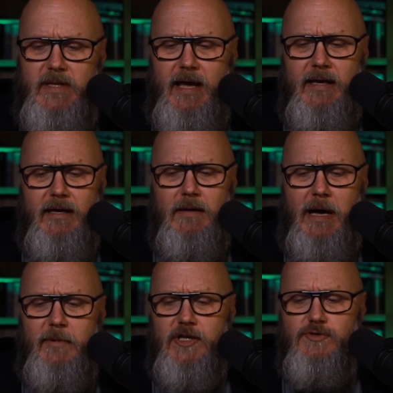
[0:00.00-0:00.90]
And I'm
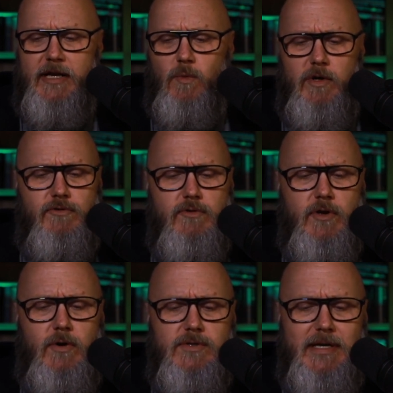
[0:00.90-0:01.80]
going to try to work through
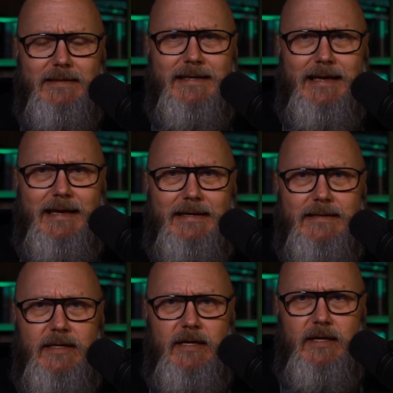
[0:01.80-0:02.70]
those at the
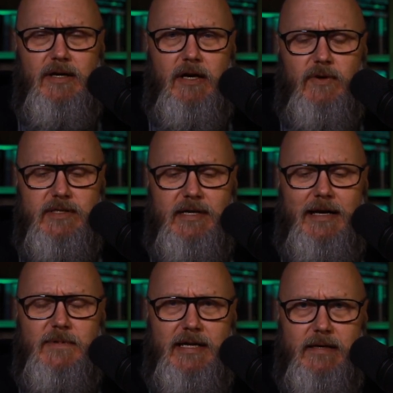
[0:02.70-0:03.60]
end of our
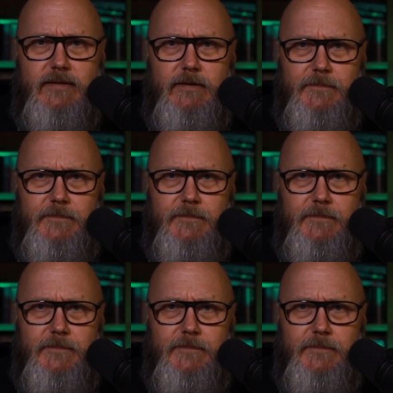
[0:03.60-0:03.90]
time together.